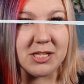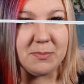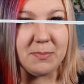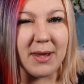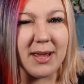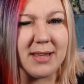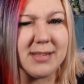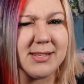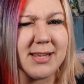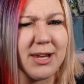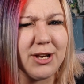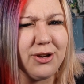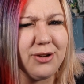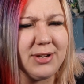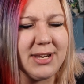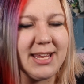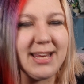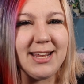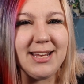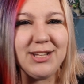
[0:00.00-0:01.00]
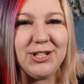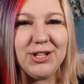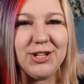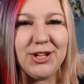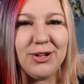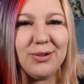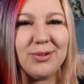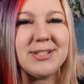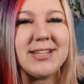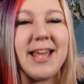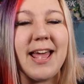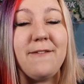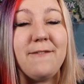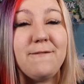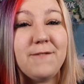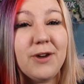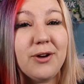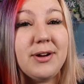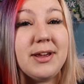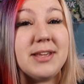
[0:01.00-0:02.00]
Space and you're needing to use a
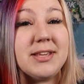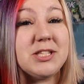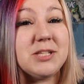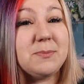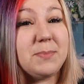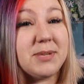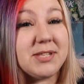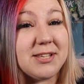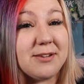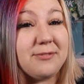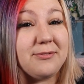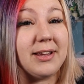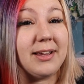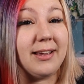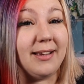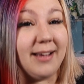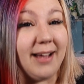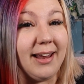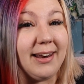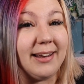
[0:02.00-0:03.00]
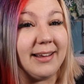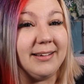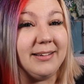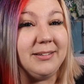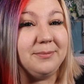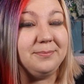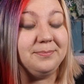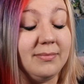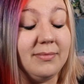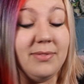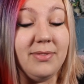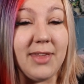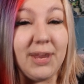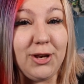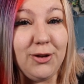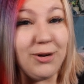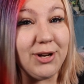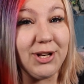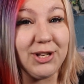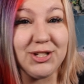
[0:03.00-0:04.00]
very specific color, then
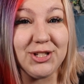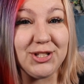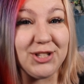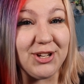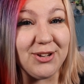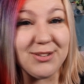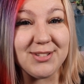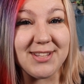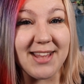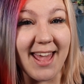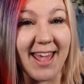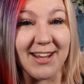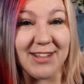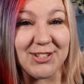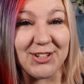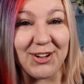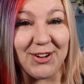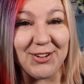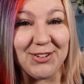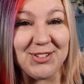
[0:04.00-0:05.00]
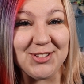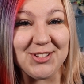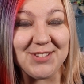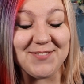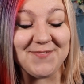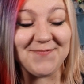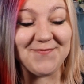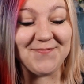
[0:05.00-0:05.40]
you can just use the hex codes.